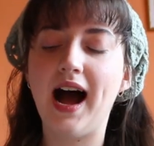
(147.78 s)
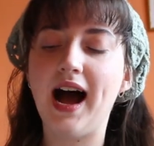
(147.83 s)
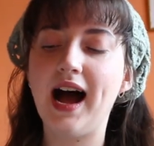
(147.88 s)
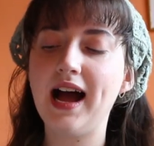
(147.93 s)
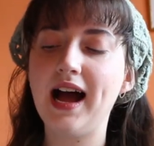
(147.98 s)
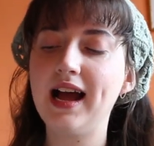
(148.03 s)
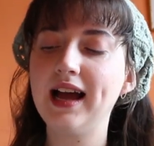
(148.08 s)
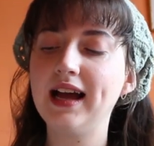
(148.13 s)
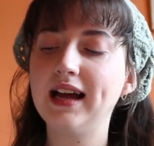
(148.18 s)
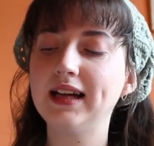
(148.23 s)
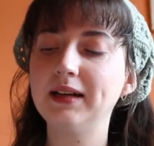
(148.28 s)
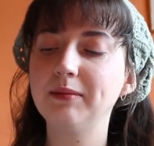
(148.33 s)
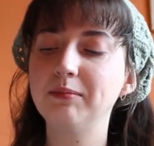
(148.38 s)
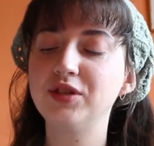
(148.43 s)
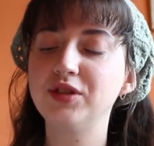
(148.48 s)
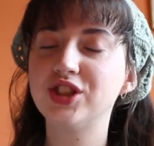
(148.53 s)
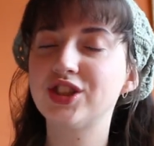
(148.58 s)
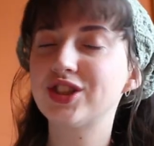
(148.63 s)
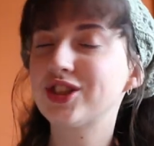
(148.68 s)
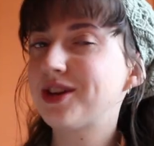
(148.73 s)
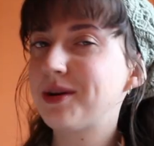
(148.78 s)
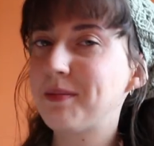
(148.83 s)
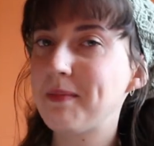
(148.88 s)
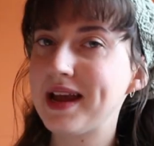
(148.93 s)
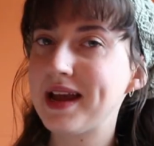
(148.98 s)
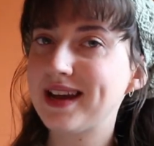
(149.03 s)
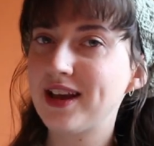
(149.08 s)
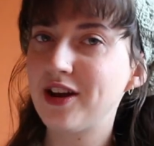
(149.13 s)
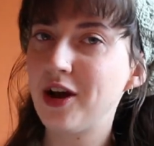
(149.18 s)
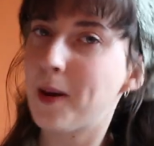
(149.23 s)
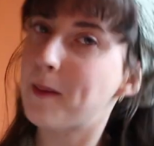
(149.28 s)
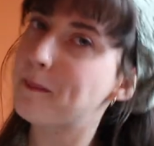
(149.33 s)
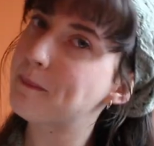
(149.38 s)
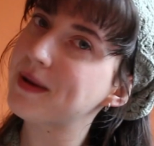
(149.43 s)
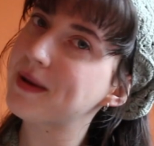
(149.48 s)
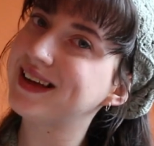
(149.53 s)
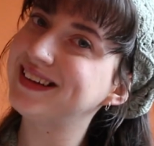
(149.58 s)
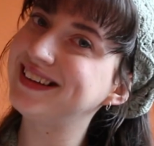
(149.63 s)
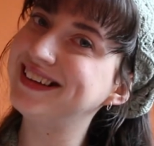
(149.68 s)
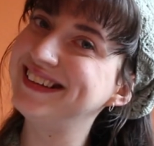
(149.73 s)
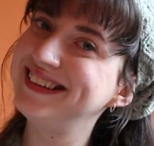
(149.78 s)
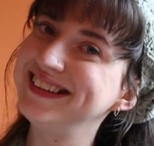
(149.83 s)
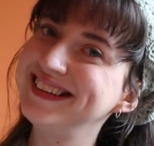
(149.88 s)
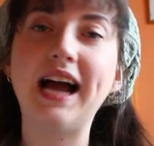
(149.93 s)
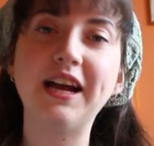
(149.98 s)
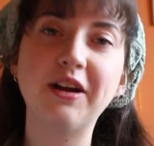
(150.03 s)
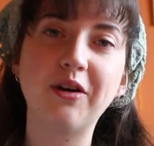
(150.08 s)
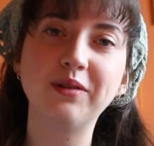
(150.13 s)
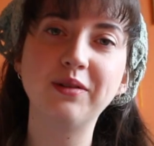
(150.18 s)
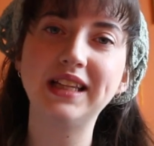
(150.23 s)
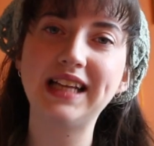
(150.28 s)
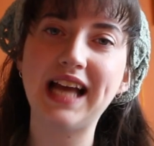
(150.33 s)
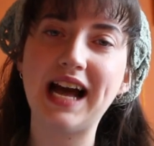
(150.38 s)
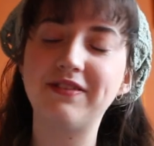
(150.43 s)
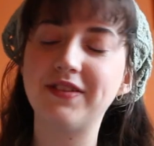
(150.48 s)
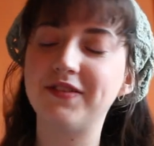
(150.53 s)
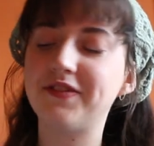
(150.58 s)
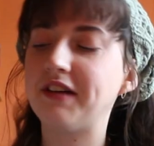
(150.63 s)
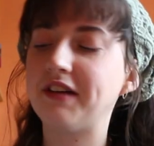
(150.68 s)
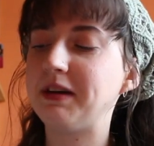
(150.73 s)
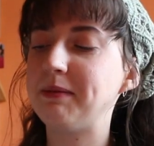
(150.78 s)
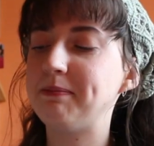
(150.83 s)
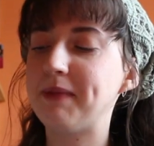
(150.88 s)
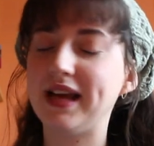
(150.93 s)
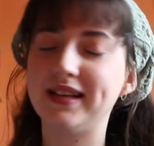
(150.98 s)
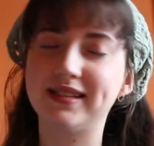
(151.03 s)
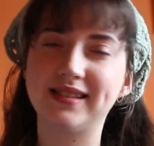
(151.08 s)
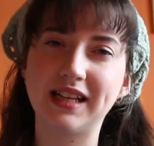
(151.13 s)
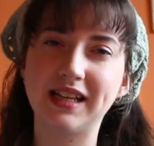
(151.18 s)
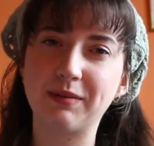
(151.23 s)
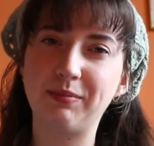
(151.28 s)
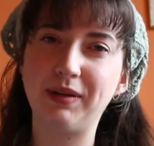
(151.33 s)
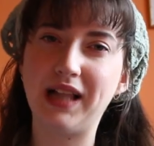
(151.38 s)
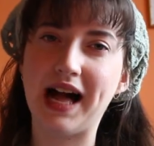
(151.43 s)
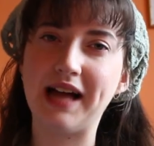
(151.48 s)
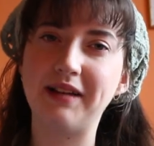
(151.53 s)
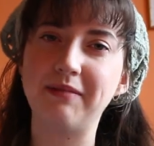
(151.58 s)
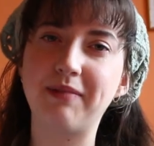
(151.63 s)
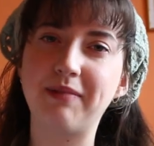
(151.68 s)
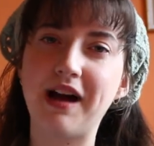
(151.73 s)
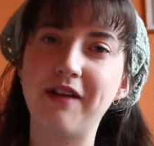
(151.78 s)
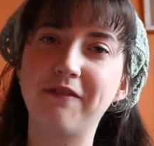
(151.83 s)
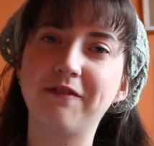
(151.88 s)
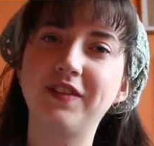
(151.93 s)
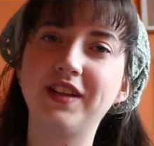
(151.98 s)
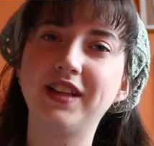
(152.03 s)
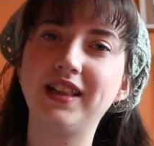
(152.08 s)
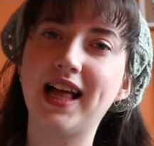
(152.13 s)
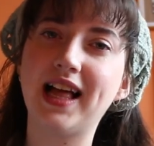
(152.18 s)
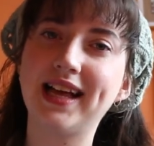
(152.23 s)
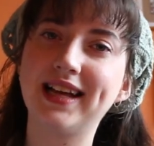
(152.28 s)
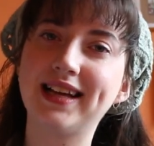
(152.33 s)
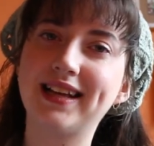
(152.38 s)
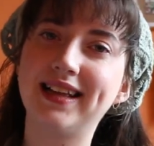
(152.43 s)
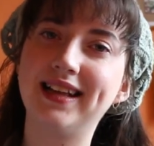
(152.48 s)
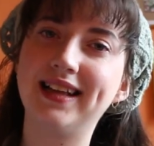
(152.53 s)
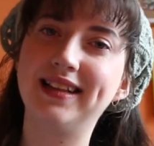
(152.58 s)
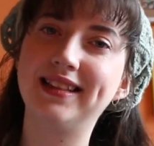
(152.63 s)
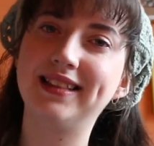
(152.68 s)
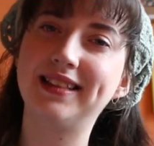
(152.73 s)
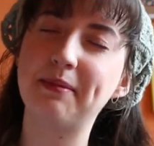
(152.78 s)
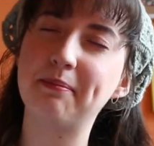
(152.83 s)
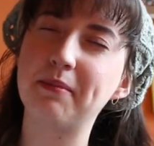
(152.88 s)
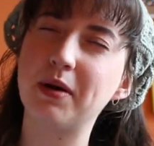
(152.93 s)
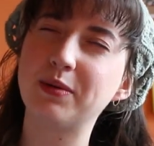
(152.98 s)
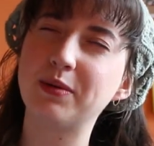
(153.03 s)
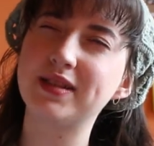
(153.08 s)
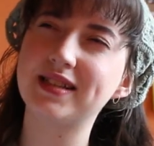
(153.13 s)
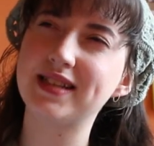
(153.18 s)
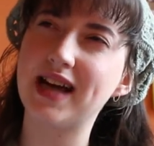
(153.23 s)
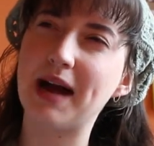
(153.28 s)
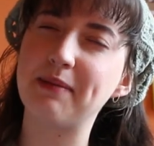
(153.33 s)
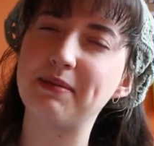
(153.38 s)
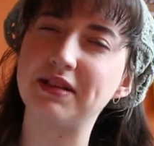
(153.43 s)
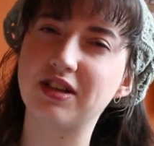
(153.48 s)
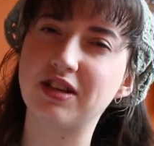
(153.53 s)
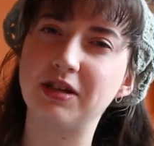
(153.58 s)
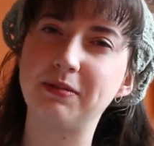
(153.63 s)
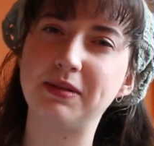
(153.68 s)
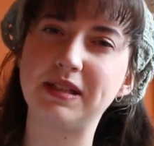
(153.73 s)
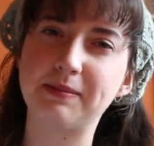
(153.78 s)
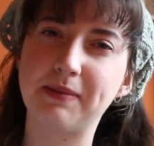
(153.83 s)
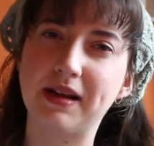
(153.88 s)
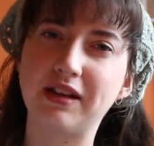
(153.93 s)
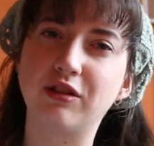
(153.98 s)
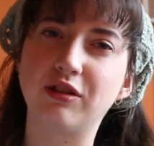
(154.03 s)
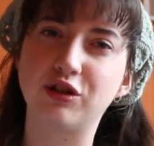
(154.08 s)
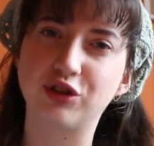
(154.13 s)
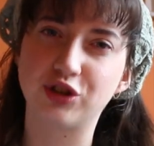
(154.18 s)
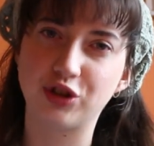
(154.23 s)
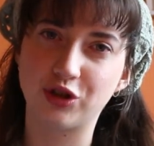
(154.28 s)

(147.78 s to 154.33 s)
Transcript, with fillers: I'm just going to make it up. I only have a very basic plan, but I feel like the most time is going to be spent on the